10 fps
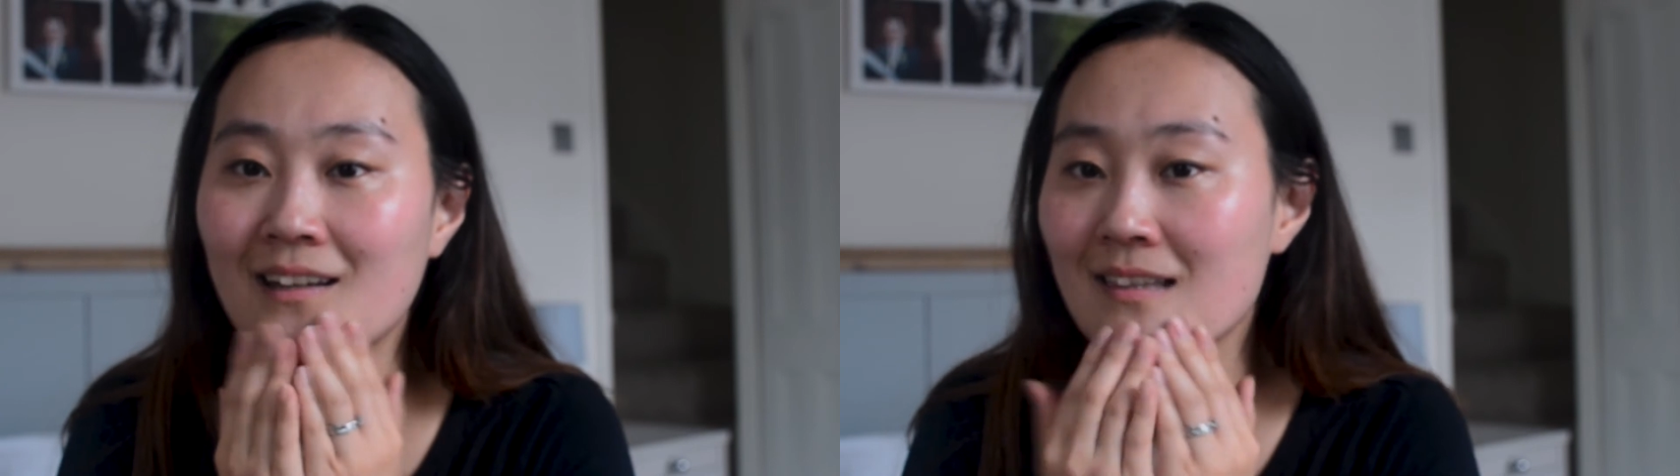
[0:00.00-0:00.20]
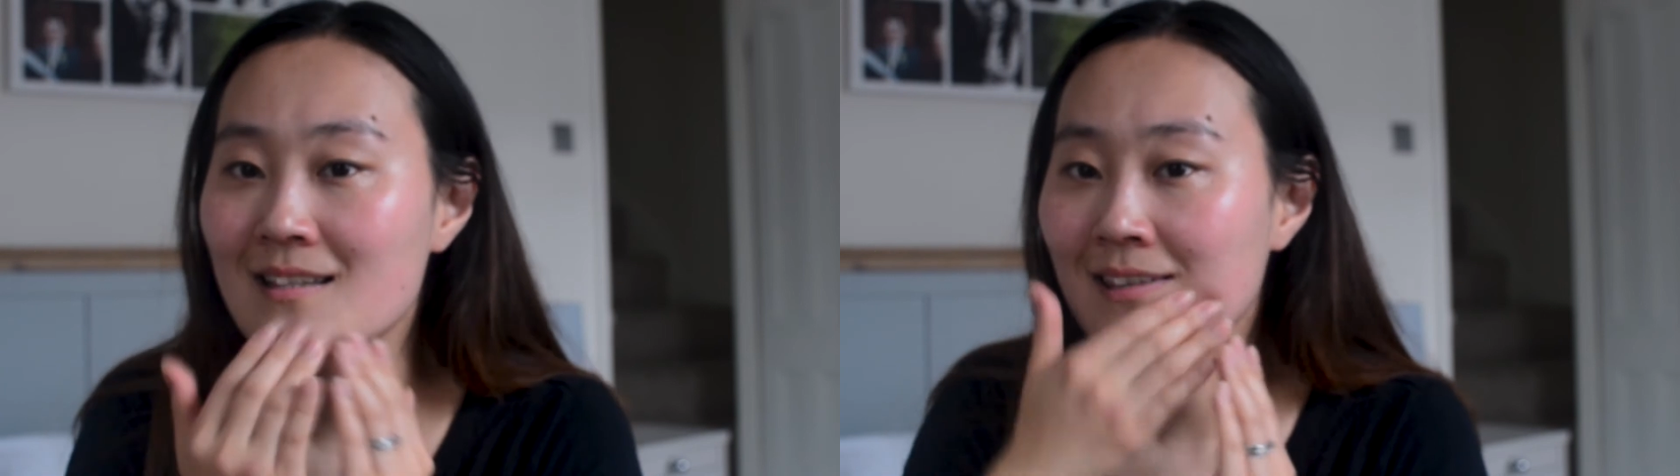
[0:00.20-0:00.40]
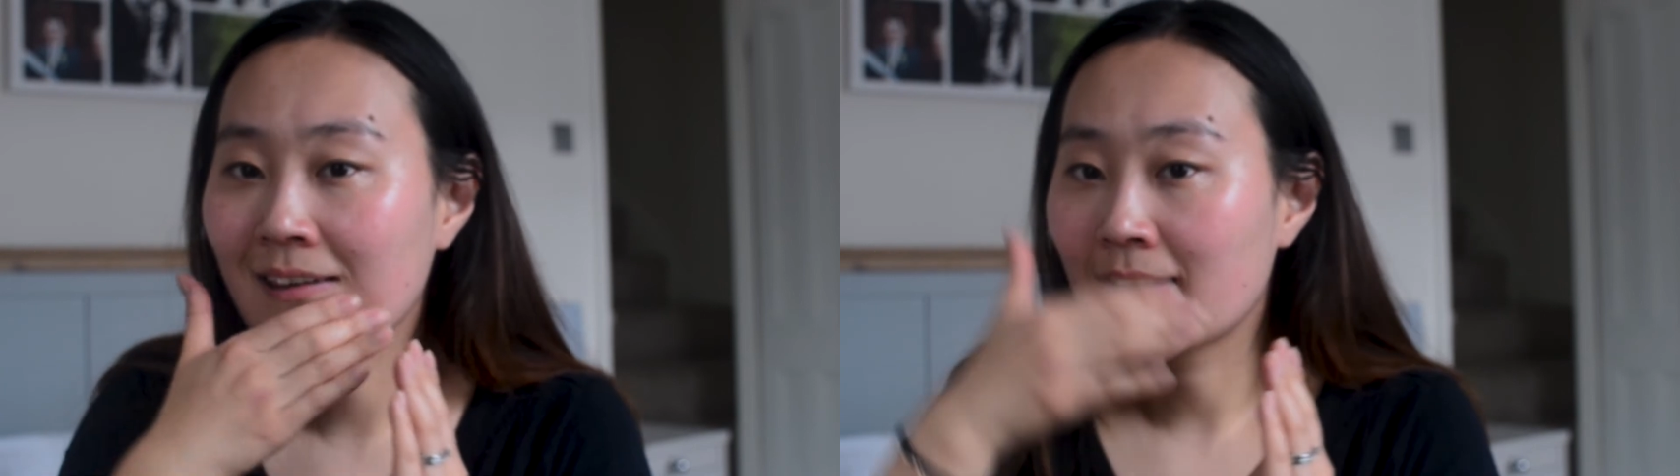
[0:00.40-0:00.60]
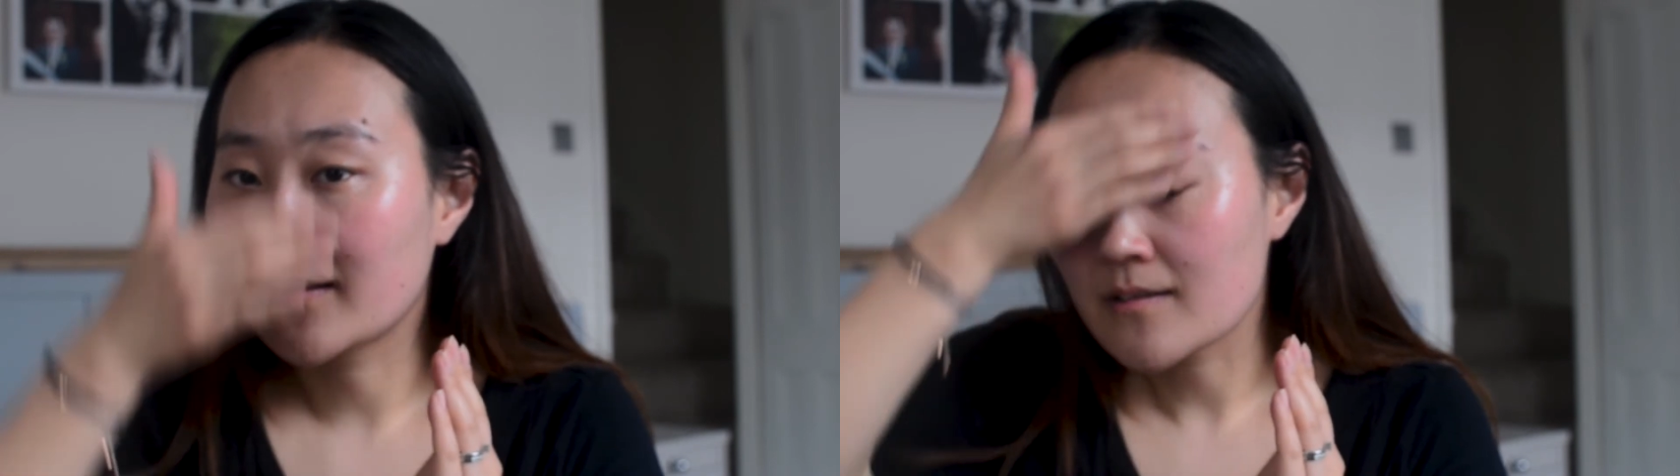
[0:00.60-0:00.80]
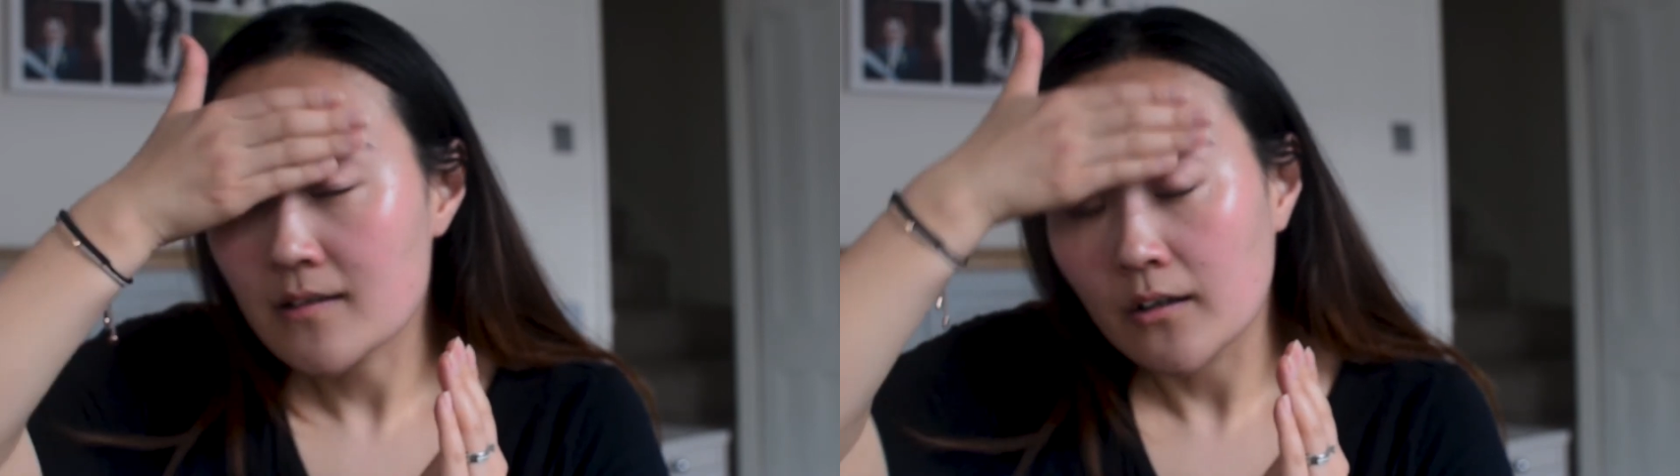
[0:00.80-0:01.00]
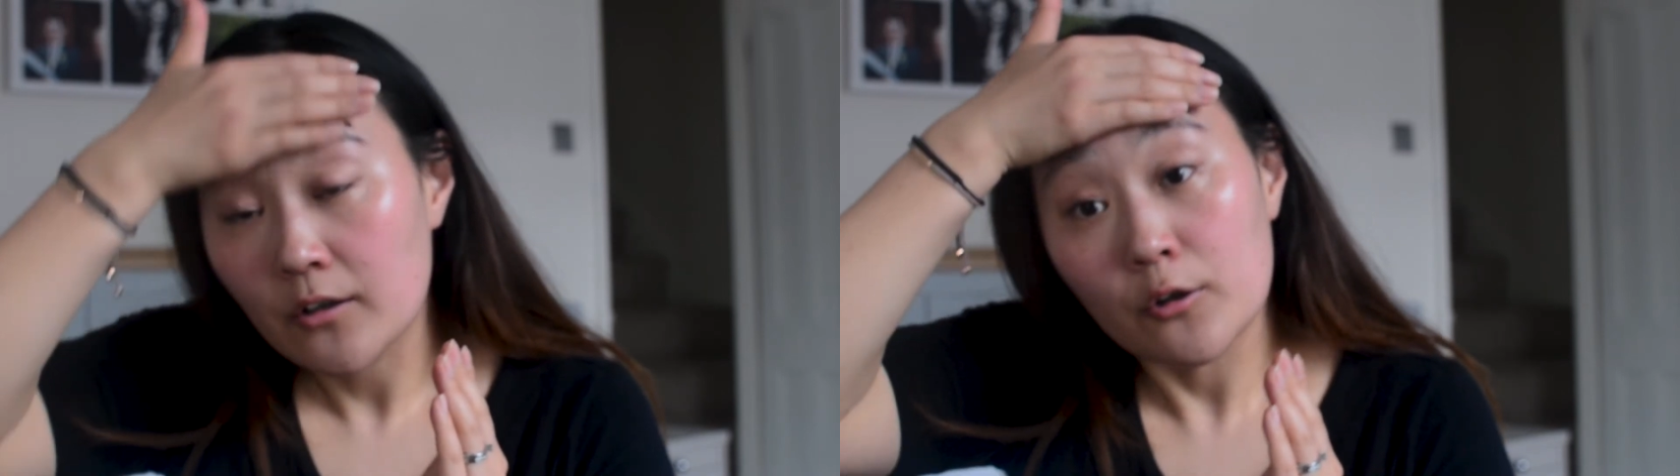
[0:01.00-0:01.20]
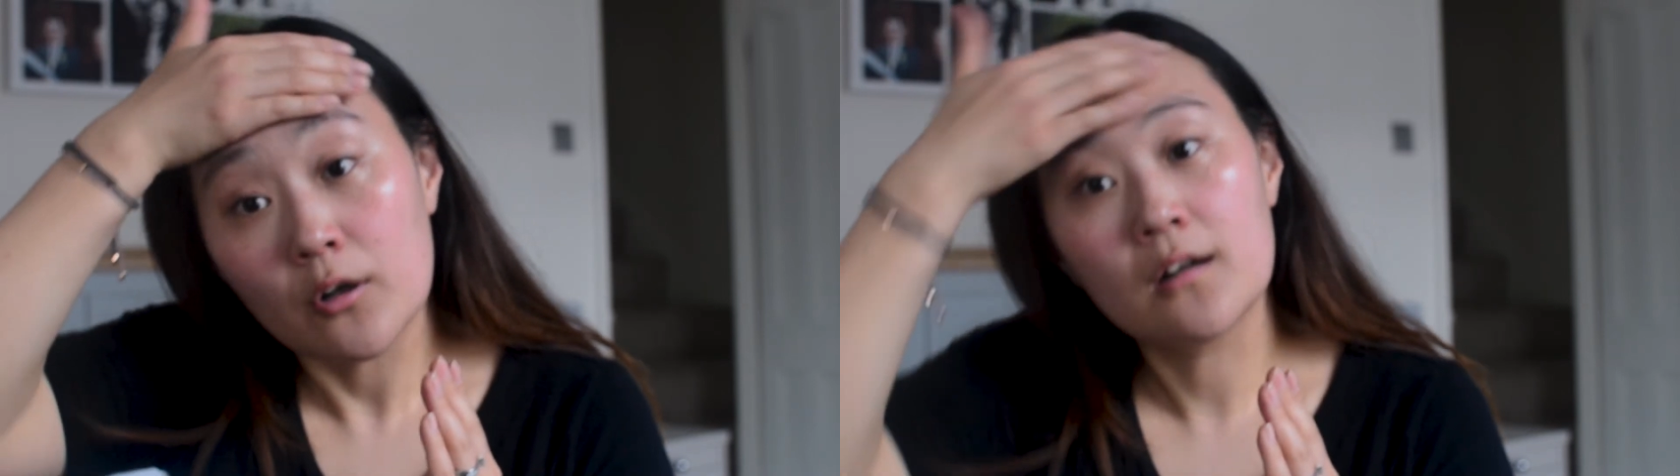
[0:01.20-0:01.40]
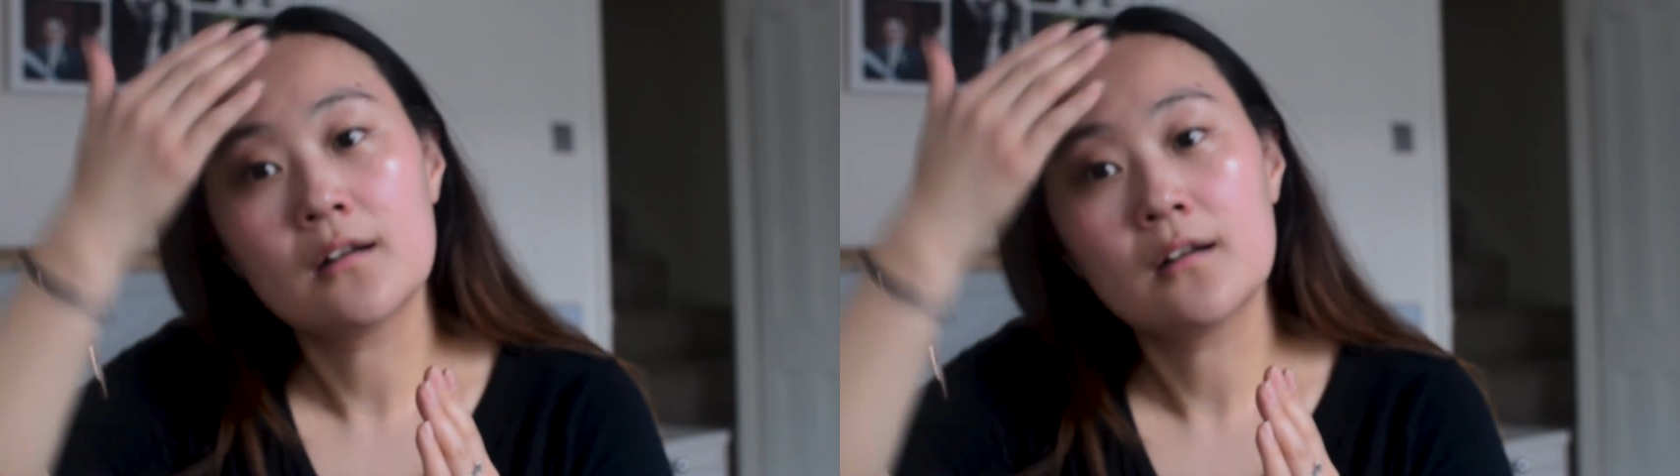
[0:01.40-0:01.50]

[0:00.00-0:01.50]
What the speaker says: in the skin, so